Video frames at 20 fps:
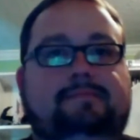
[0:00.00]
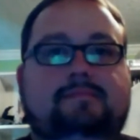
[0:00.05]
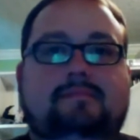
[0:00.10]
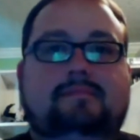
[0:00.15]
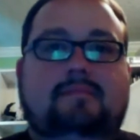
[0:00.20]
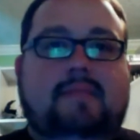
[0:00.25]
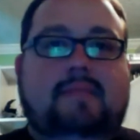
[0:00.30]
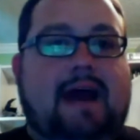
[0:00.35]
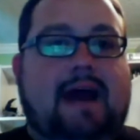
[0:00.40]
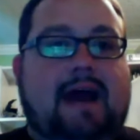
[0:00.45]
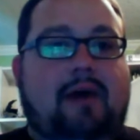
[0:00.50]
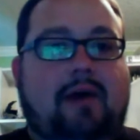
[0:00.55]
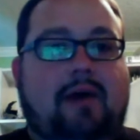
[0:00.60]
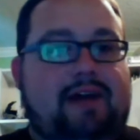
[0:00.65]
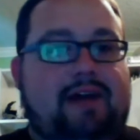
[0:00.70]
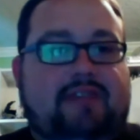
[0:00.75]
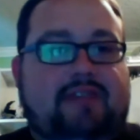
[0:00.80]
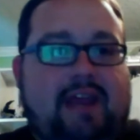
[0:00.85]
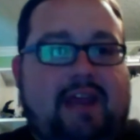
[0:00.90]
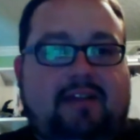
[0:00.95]
now
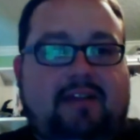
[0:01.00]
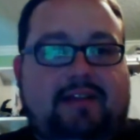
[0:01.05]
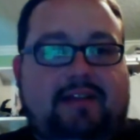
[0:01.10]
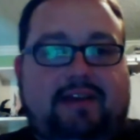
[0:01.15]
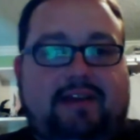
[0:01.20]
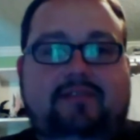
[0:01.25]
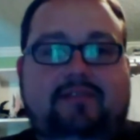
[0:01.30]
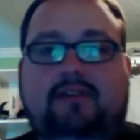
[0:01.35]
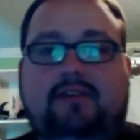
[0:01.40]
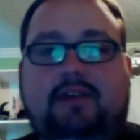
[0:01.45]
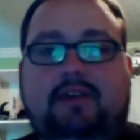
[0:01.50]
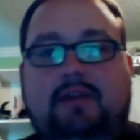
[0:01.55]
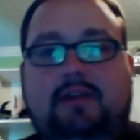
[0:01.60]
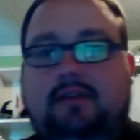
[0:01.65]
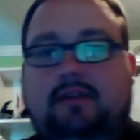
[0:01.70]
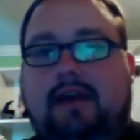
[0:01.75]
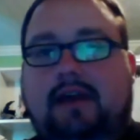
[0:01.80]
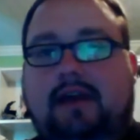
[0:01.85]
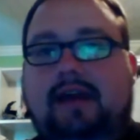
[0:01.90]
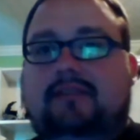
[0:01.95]
has aliens in
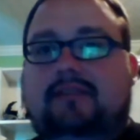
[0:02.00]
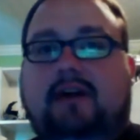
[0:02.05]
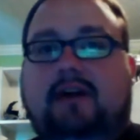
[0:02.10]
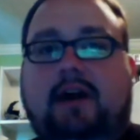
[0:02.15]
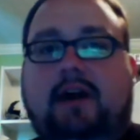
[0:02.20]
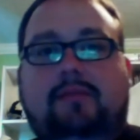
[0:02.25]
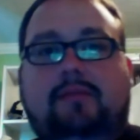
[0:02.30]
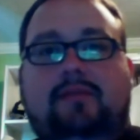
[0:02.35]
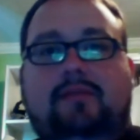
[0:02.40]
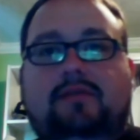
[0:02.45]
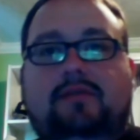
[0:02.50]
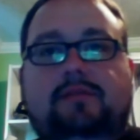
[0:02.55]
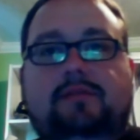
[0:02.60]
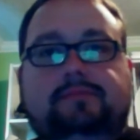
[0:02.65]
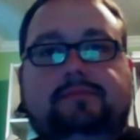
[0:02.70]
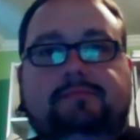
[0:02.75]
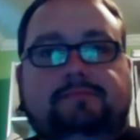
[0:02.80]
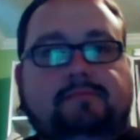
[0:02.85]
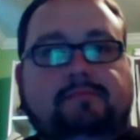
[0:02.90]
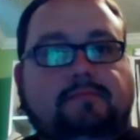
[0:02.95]
it at times.
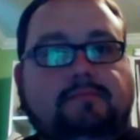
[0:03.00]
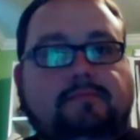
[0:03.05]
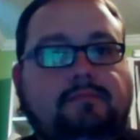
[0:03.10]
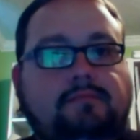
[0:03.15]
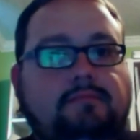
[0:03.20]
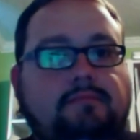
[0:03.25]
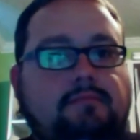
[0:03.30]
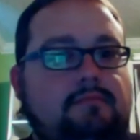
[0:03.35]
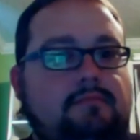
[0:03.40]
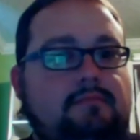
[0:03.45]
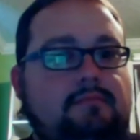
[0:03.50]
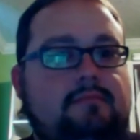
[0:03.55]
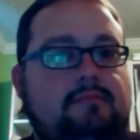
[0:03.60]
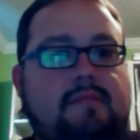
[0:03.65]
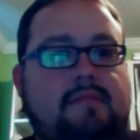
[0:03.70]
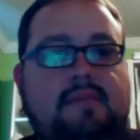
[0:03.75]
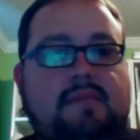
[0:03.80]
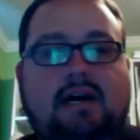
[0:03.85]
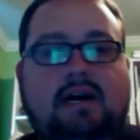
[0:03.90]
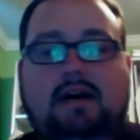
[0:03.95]

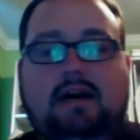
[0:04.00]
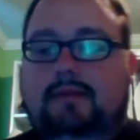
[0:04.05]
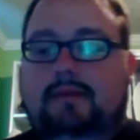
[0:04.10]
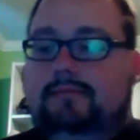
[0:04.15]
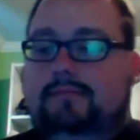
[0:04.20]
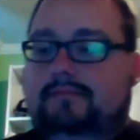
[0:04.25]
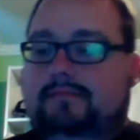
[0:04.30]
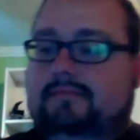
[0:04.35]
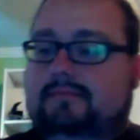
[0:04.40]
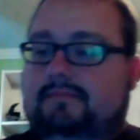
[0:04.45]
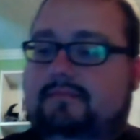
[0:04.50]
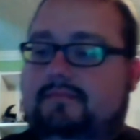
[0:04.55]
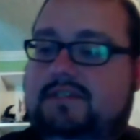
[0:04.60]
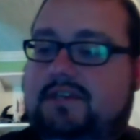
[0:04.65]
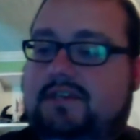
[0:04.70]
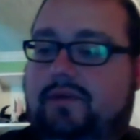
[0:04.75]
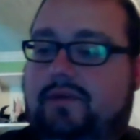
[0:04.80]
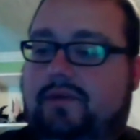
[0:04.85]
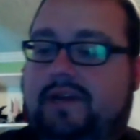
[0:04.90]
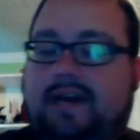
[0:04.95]

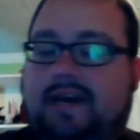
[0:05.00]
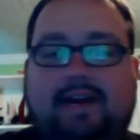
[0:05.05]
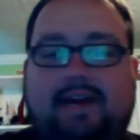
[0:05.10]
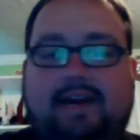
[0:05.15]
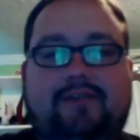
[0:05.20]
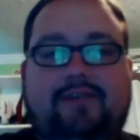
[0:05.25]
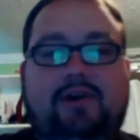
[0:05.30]
So we kind of know